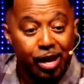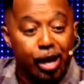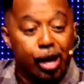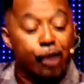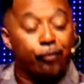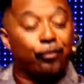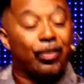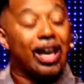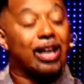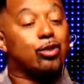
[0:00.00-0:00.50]

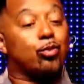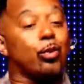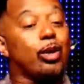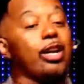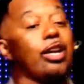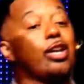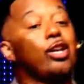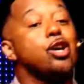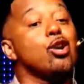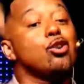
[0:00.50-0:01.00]
If that's
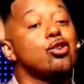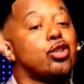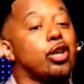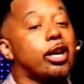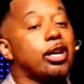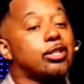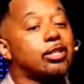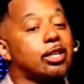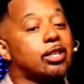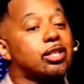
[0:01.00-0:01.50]
really you,
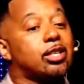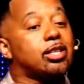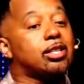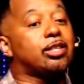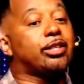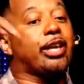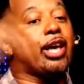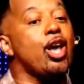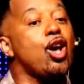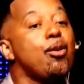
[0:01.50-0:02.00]
Jesus,
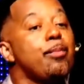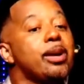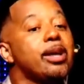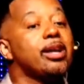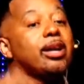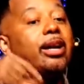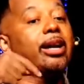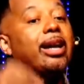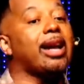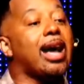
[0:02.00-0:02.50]
tell me
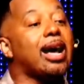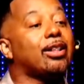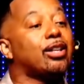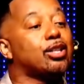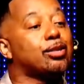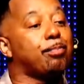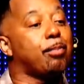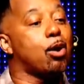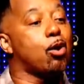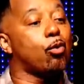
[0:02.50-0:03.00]
to get out of
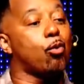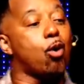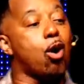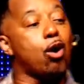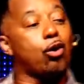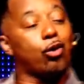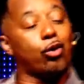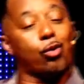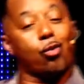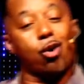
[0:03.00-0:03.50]
this boat and
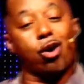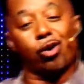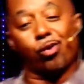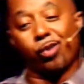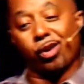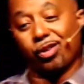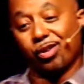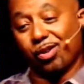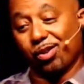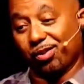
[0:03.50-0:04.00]
walk on the water
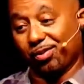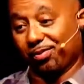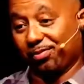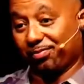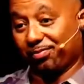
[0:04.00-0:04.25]
with you?